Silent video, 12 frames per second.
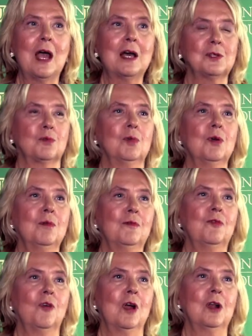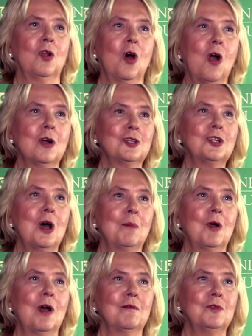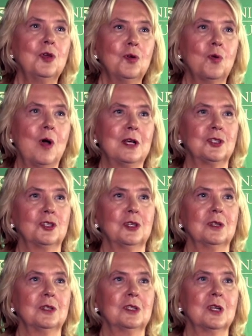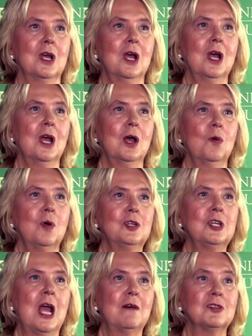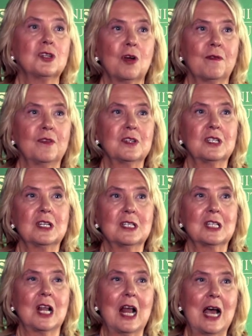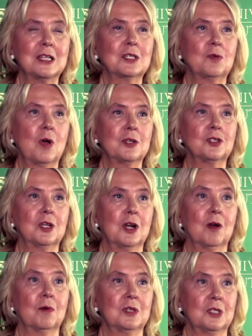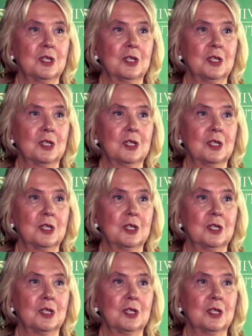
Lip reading: has room for a large number of new questions which have surfaced since the last questionnaire was